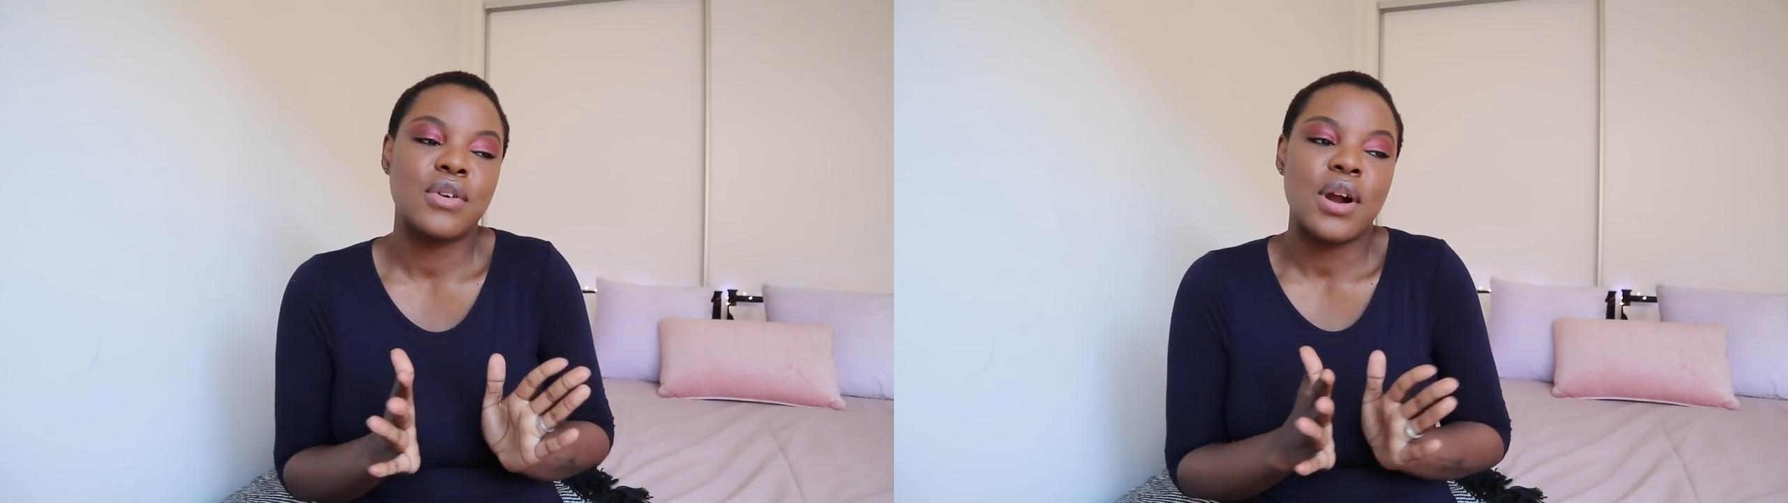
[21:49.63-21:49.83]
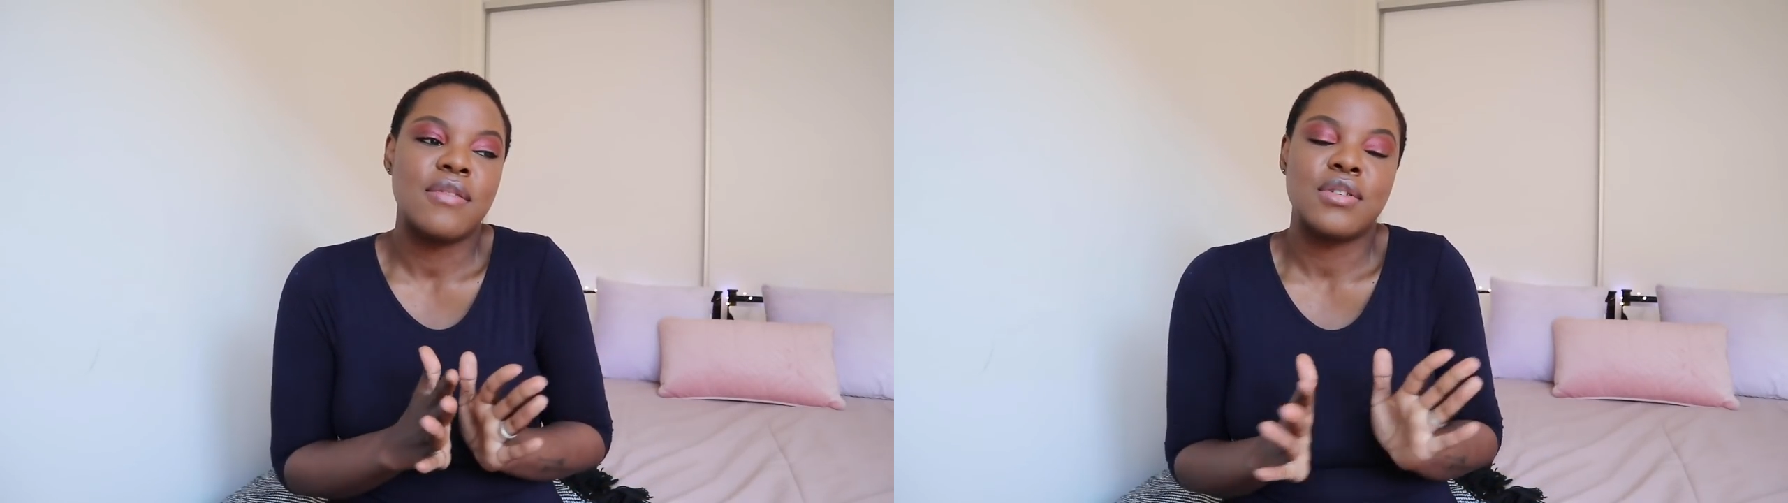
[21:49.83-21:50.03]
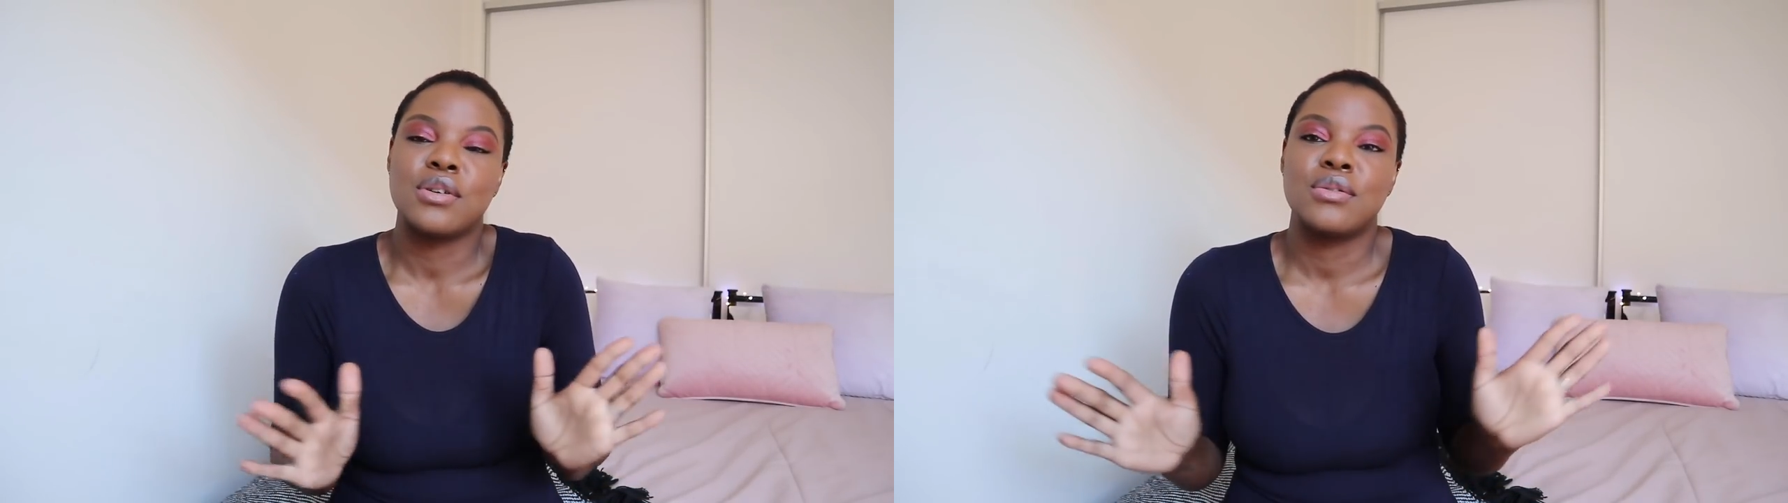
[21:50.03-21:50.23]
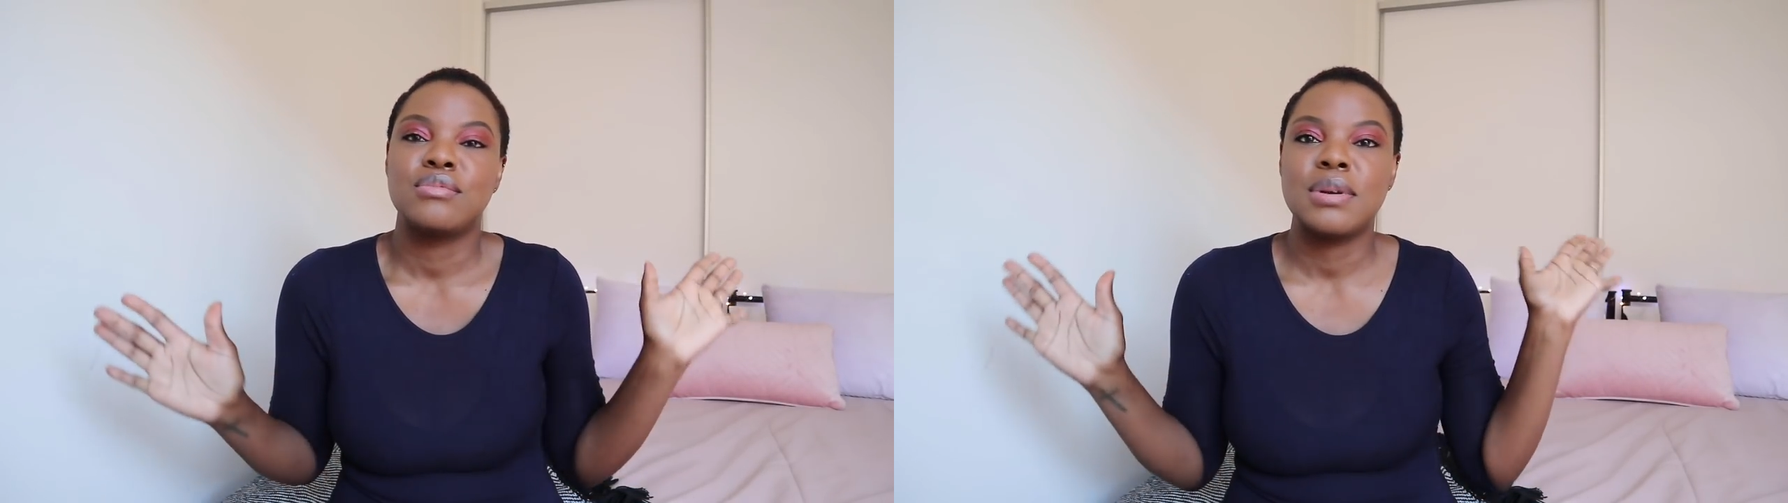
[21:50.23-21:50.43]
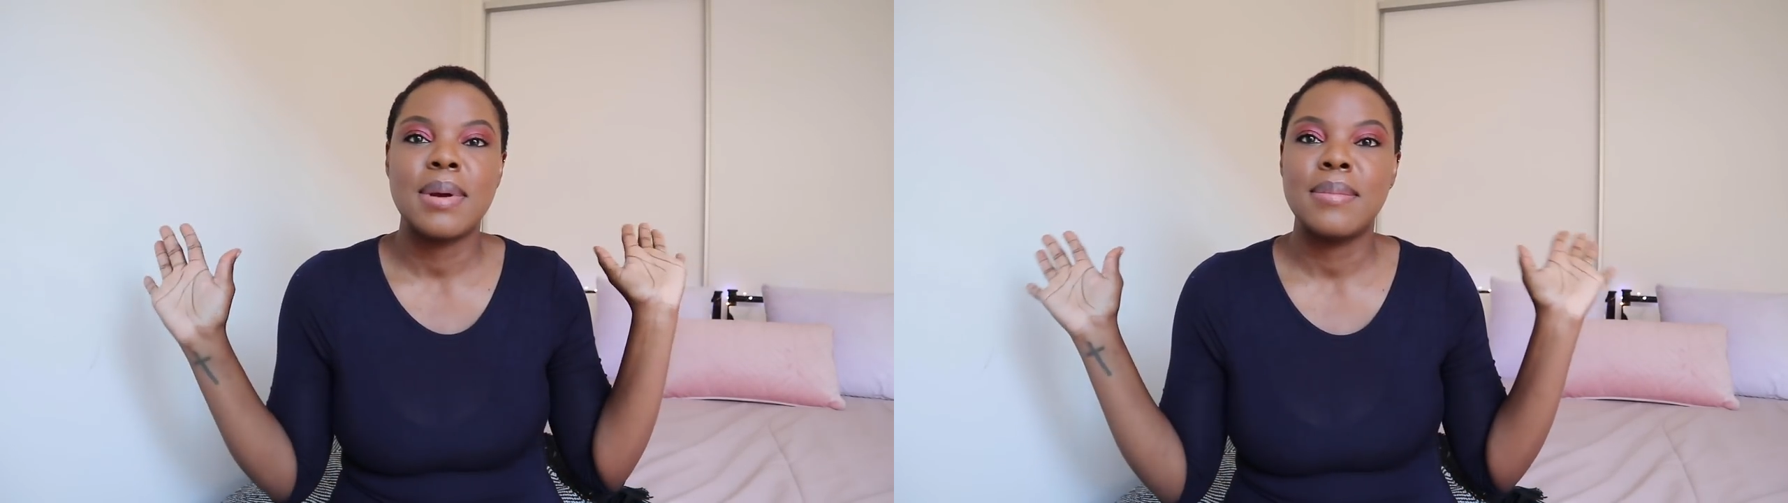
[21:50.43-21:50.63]
forever
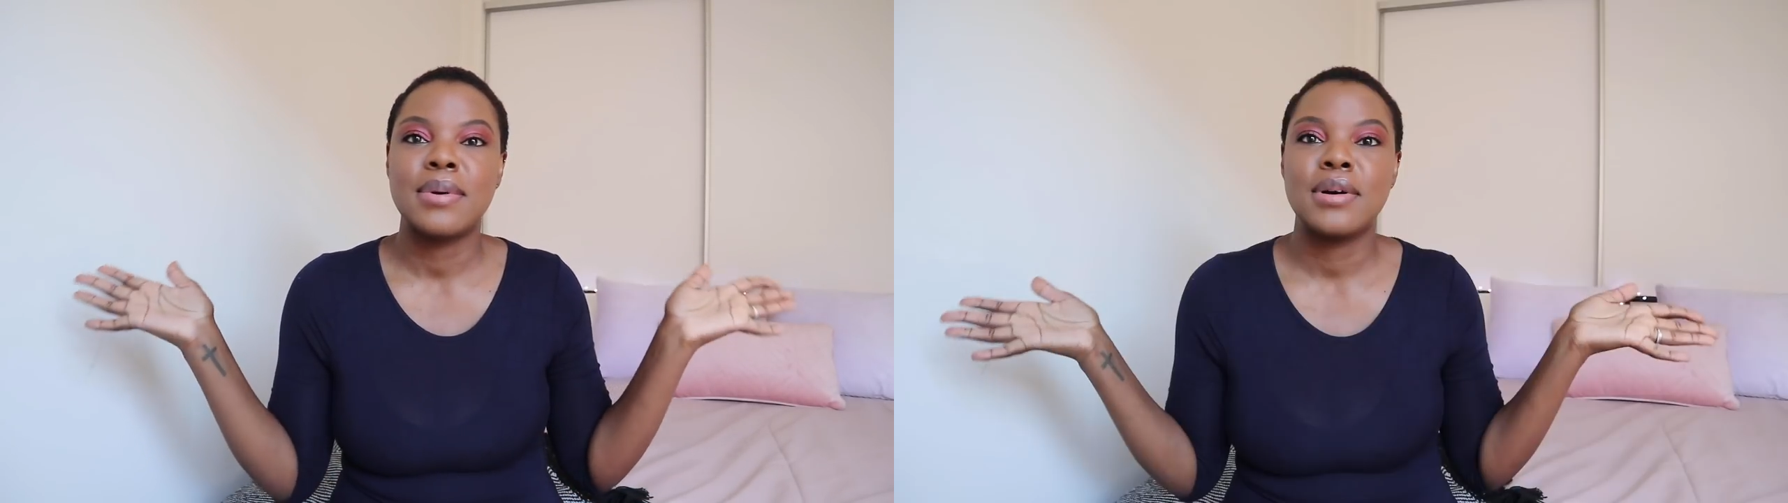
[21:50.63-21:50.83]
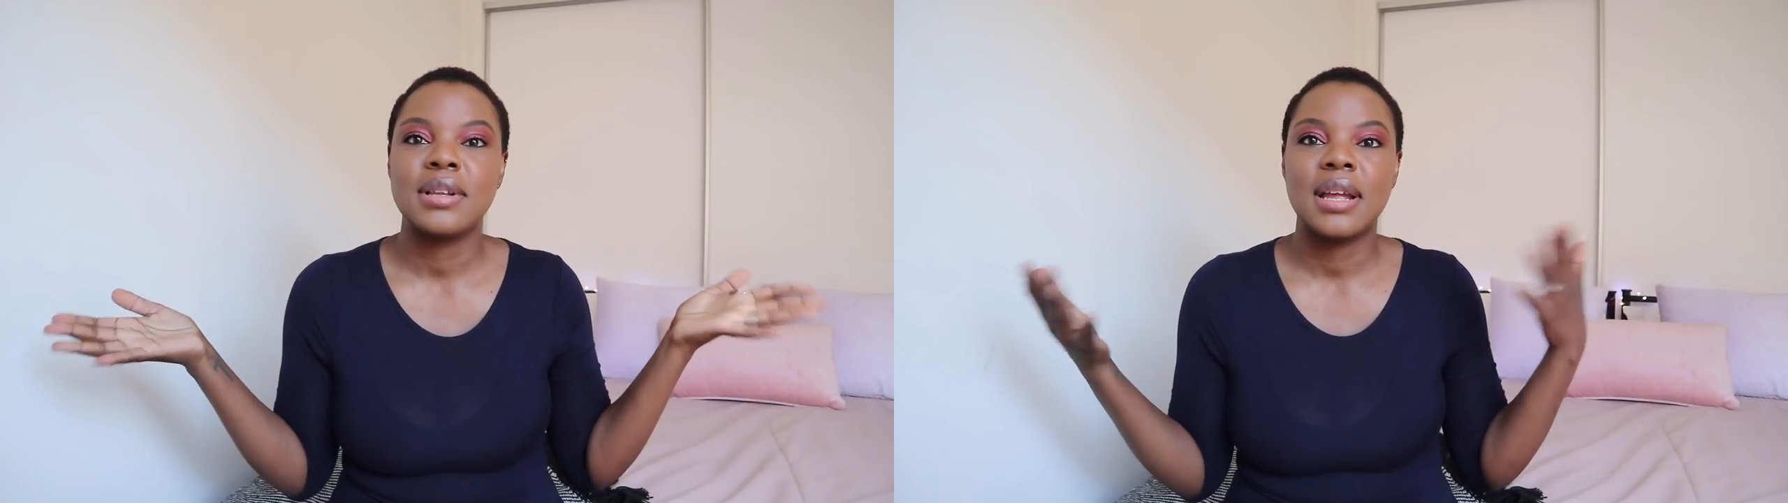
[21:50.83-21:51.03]
remember.